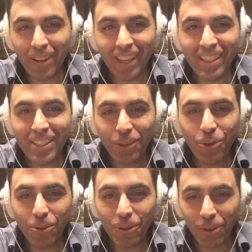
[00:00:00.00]
until
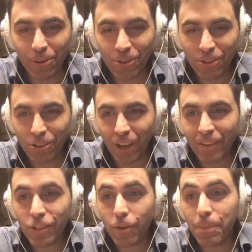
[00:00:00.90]
you know
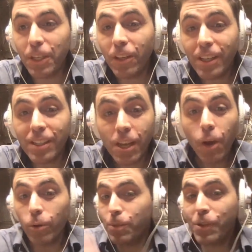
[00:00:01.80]
JavaScript. Because,
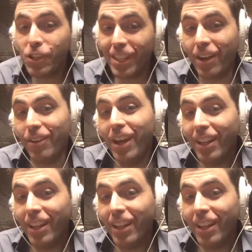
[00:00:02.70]
well, especially now,